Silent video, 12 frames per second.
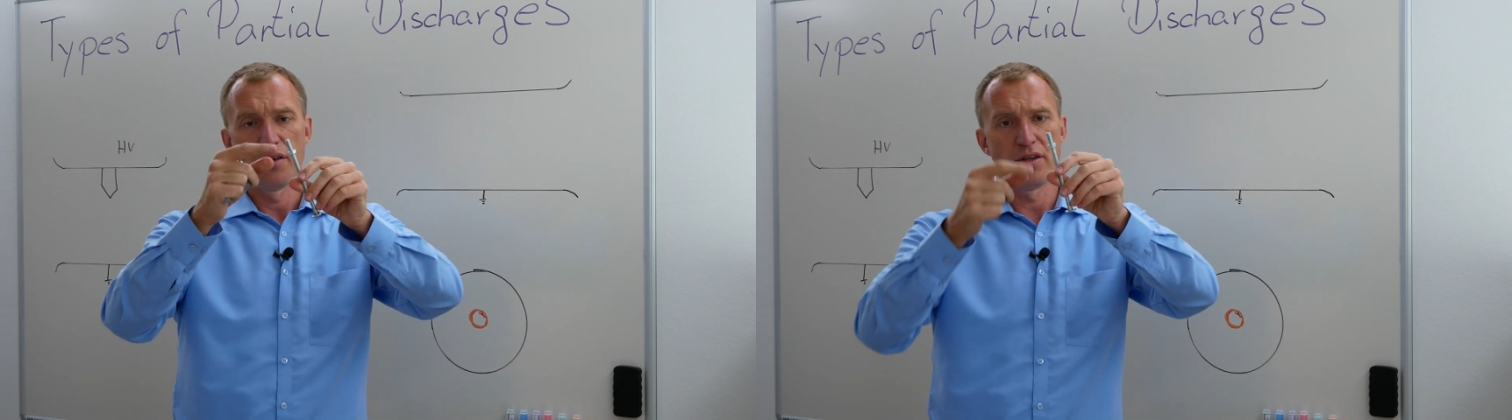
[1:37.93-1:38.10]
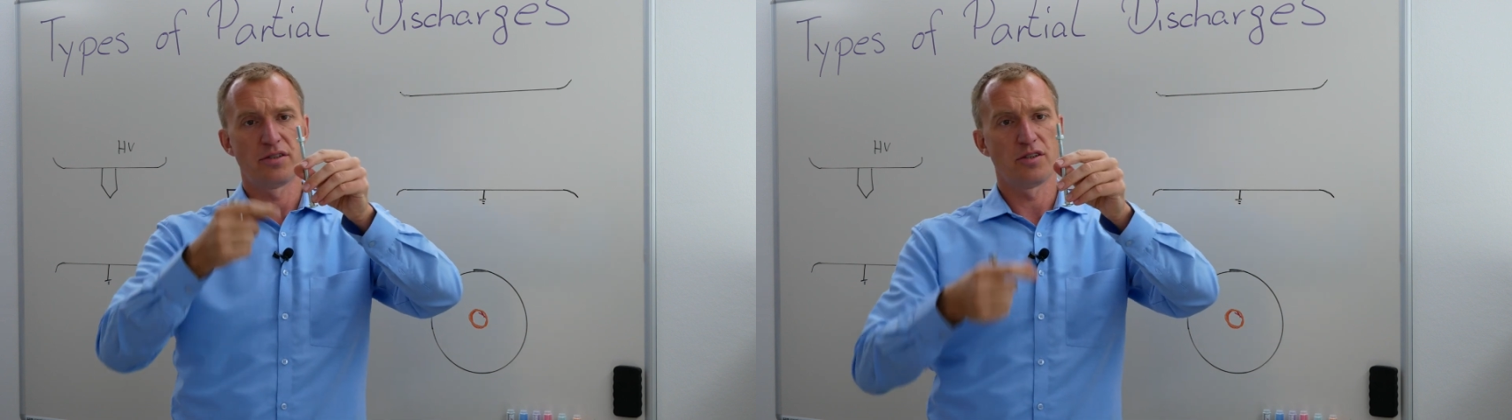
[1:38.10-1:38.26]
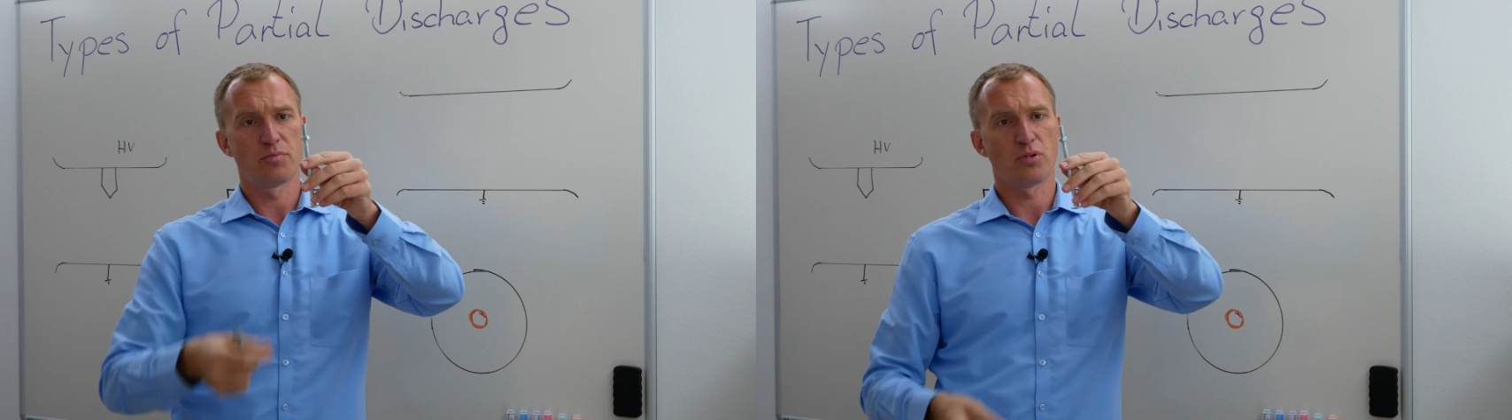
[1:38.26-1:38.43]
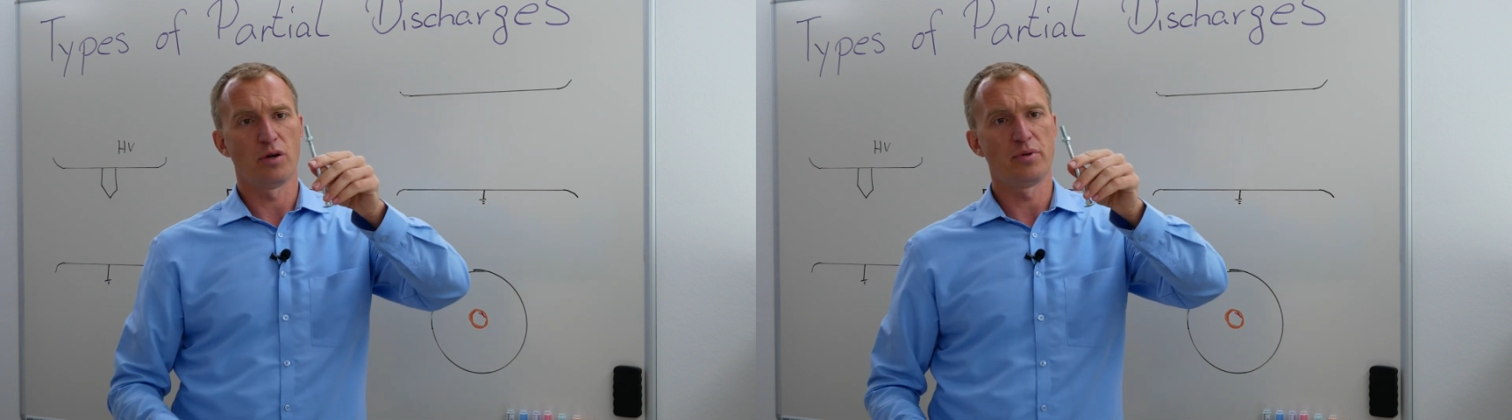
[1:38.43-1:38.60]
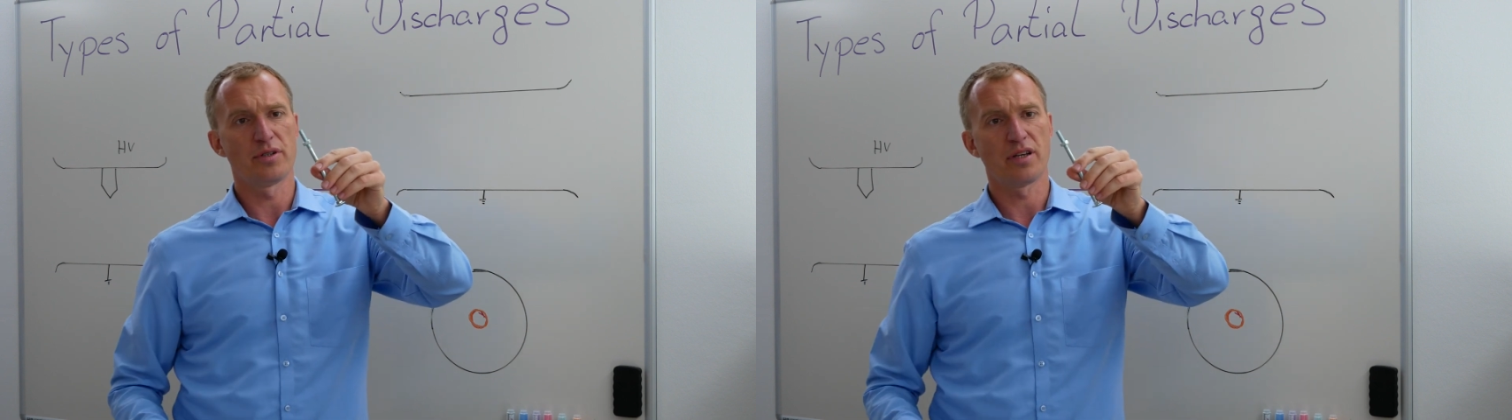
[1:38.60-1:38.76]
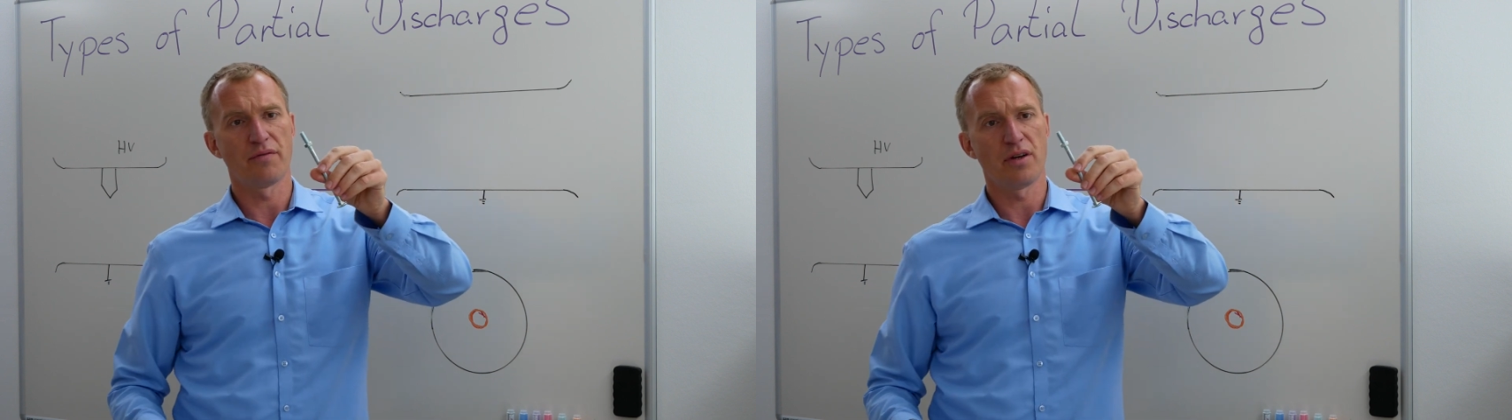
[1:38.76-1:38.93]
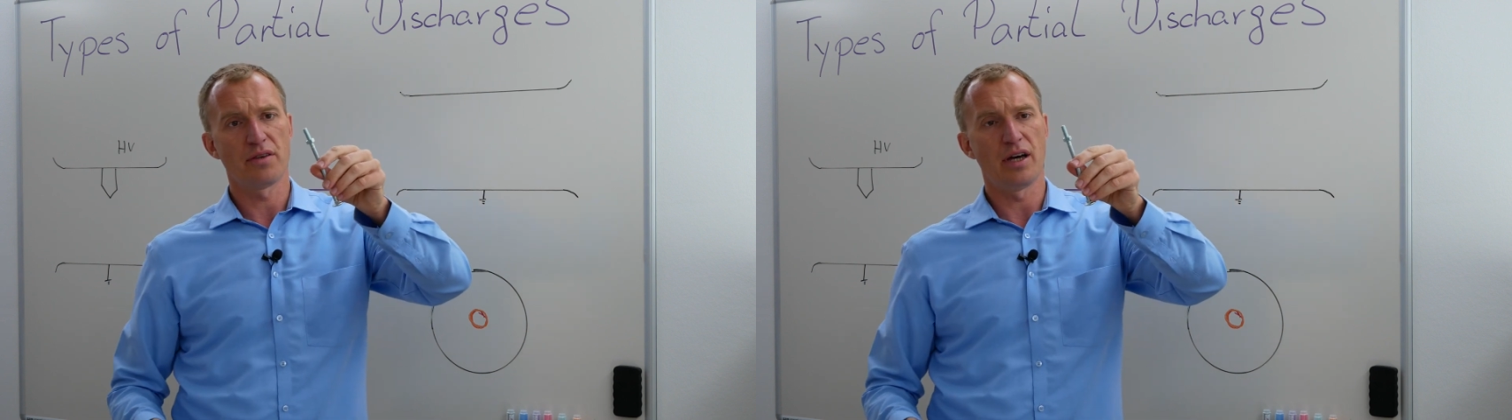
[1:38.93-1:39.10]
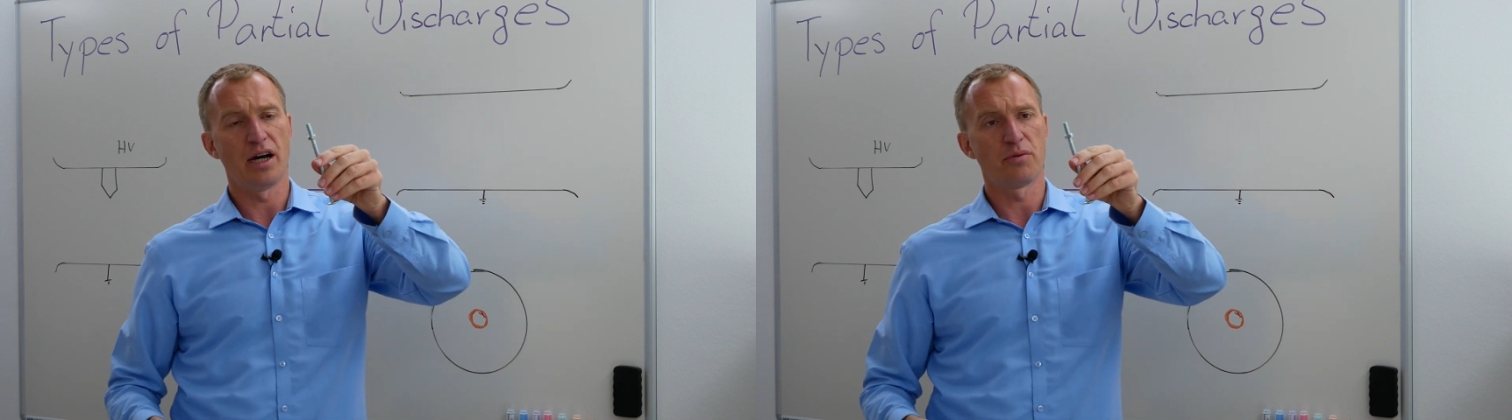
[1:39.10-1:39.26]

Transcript: this is probably somewhere in the